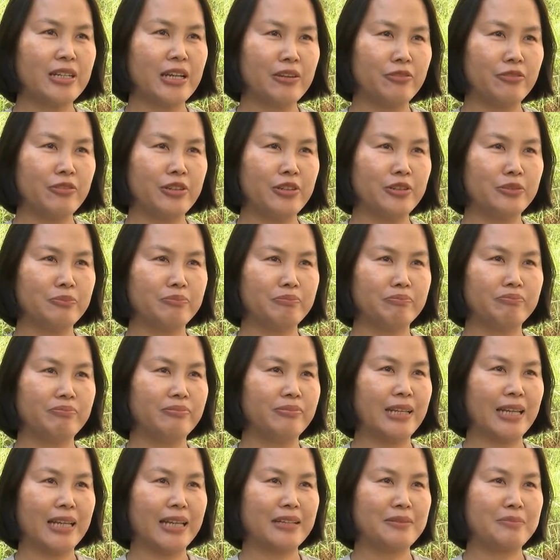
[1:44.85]
I feel
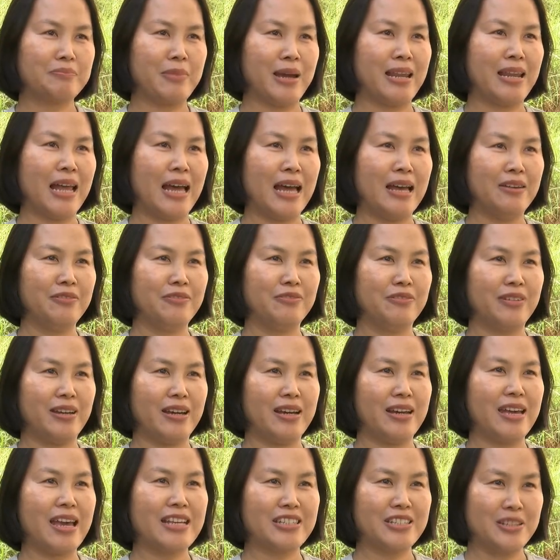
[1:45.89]
like my life uh,
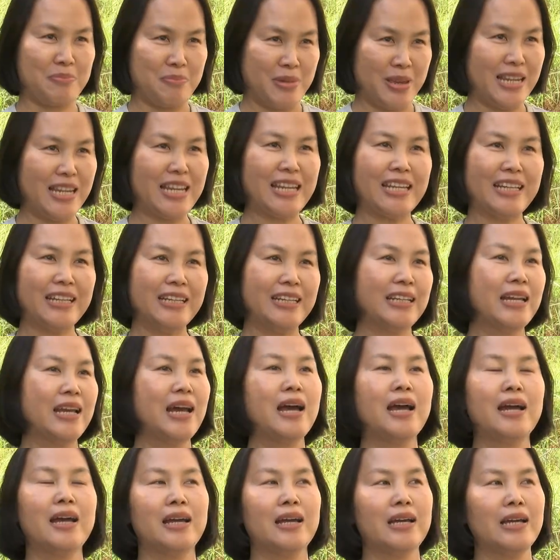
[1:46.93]
has a meaning
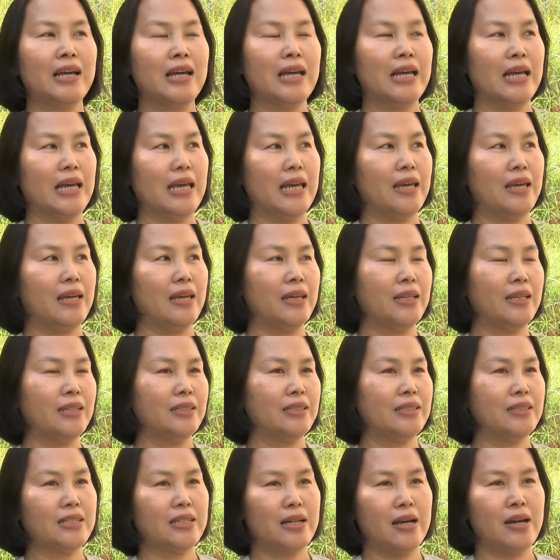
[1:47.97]

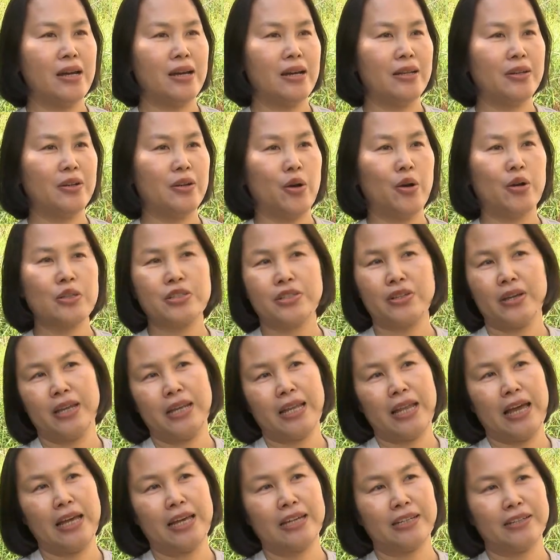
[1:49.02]
and and also I
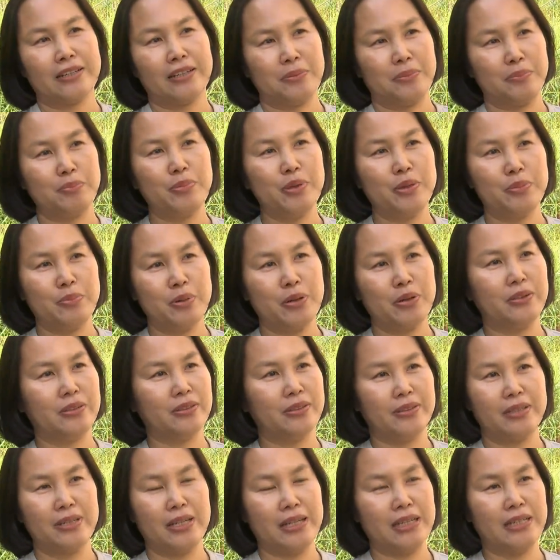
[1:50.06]
like
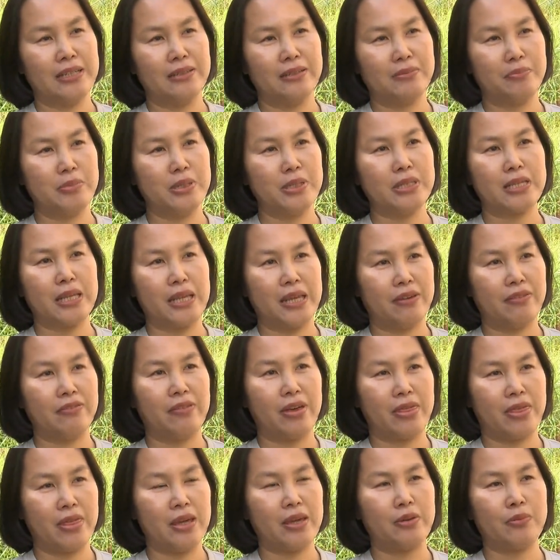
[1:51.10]
people in PCF.
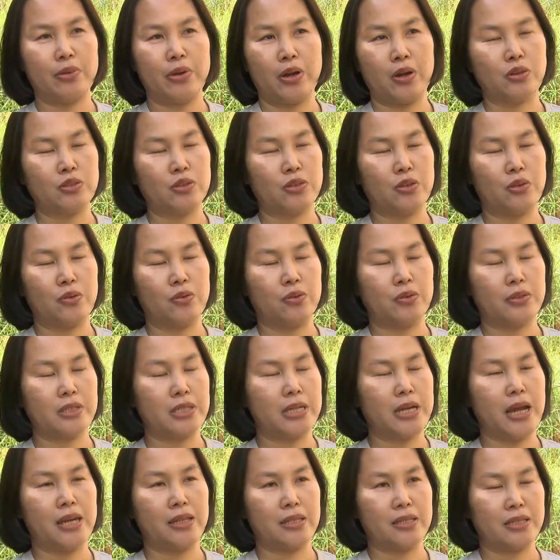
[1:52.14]
I think we also
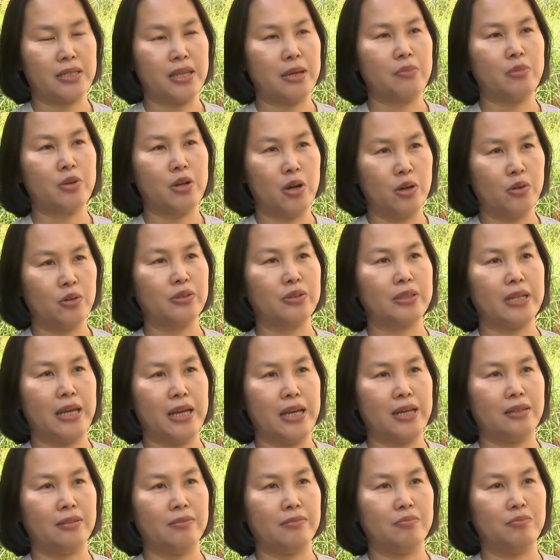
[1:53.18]
share the same goal
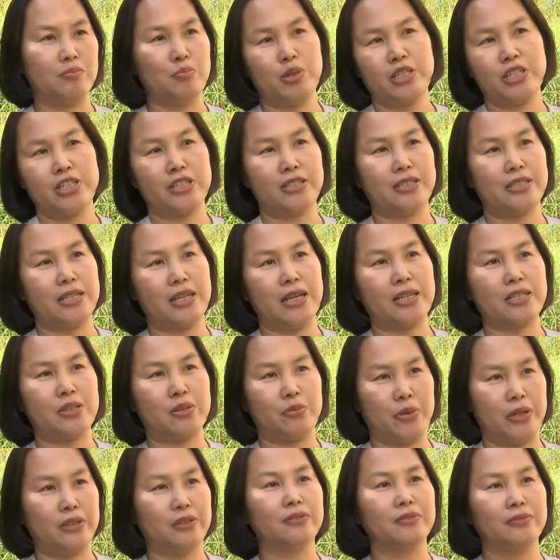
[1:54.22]
and missions as
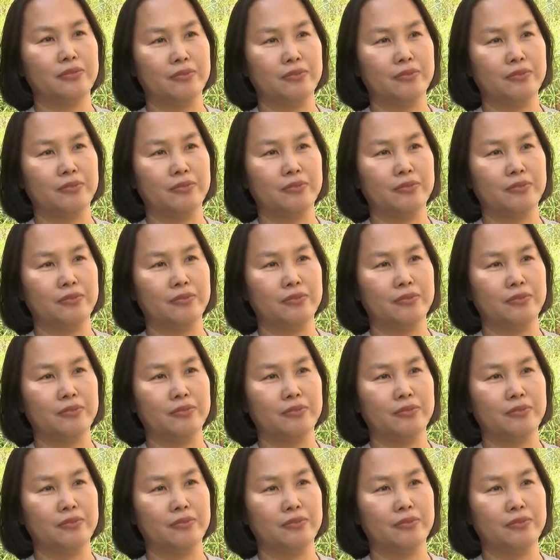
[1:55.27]
well.